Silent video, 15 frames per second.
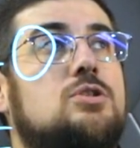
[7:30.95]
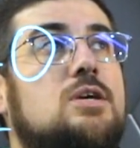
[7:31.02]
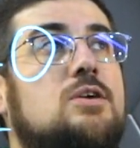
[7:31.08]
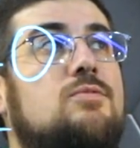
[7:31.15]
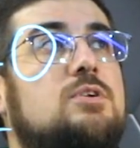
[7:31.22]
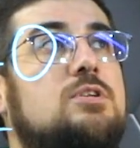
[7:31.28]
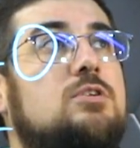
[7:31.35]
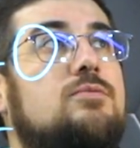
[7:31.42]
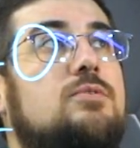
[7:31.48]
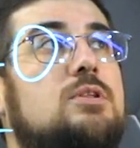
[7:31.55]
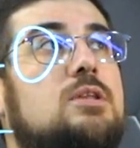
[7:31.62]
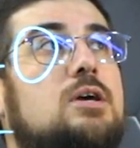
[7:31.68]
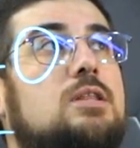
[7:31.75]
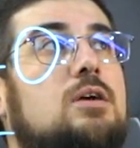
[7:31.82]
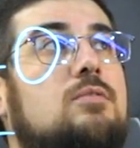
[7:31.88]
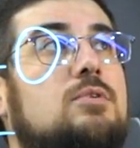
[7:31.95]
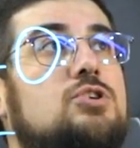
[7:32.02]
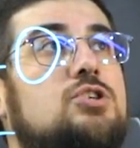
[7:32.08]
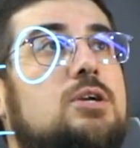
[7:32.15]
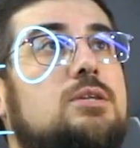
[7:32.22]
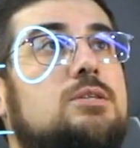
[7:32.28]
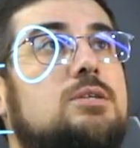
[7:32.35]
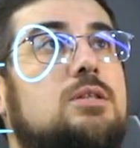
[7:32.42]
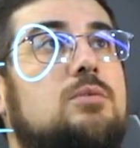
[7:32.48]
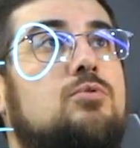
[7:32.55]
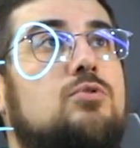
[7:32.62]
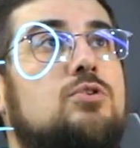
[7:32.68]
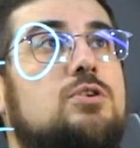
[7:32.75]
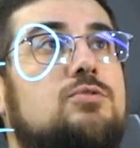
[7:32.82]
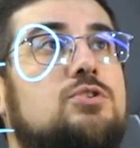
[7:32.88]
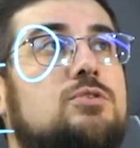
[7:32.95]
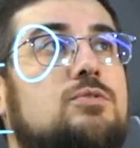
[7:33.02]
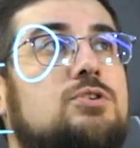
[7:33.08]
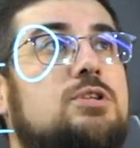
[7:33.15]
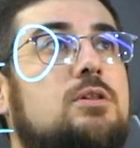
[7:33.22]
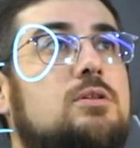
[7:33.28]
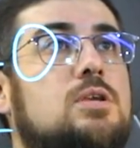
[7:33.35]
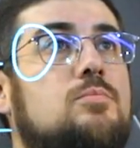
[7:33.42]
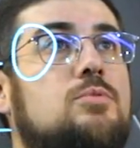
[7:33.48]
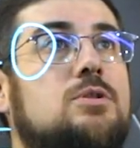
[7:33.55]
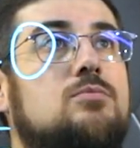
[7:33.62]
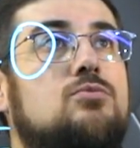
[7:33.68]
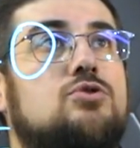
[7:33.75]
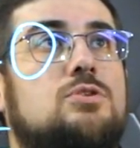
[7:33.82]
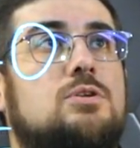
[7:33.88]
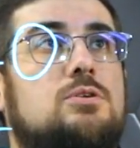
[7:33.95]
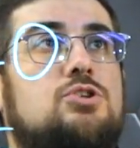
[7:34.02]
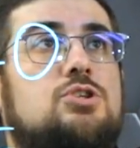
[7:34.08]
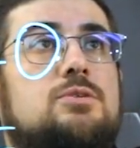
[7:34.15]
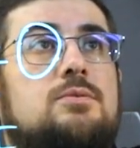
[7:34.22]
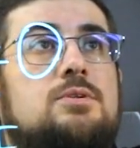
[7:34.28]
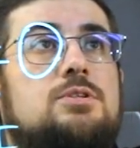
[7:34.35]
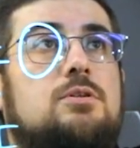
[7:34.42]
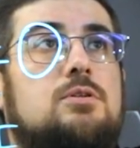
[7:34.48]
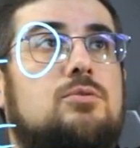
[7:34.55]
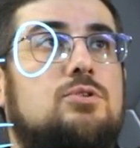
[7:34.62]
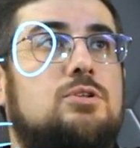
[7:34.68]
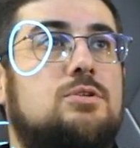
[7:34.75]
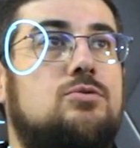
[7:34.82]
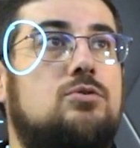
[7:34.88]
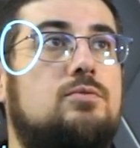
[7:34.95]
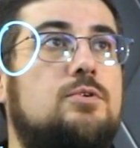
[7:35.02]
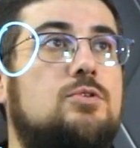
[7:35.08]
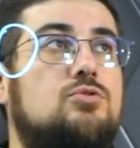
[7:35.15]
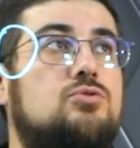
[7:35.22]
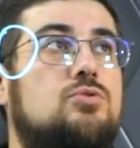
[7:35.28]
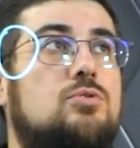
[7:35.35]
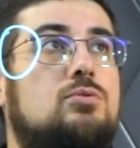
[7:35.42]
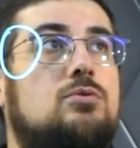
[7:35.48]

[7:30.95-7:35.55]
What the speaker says: F1 can be seen. It rotates the body counterclockwise because our clockwise hand goes that way.